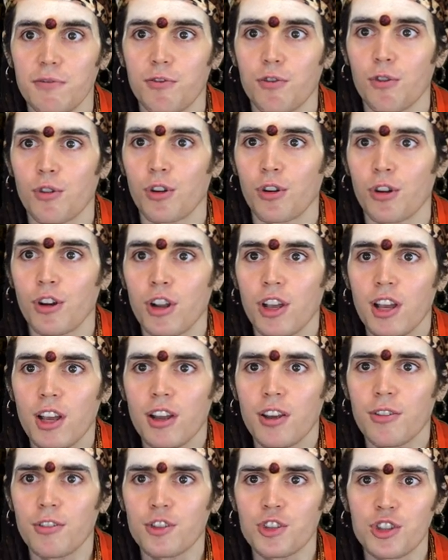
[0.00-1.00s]
for
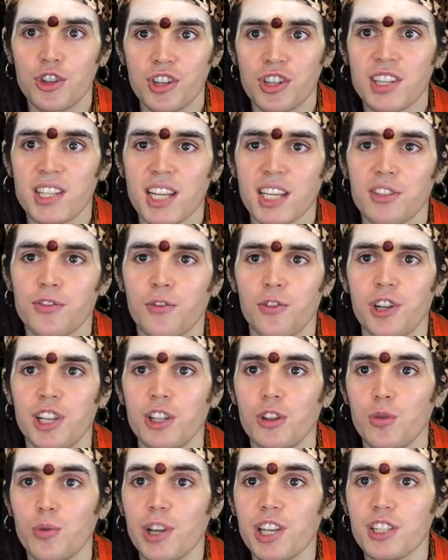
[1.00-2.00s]
successfully
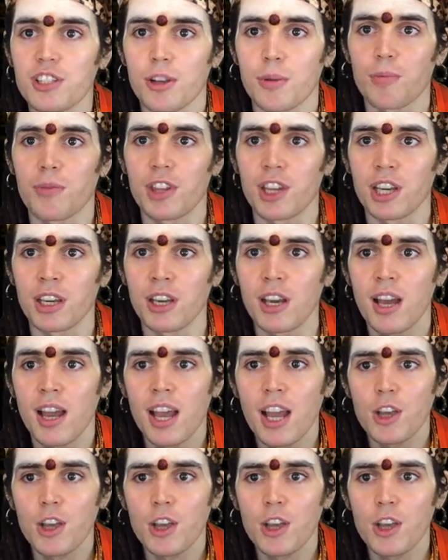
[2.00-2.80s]
doing something,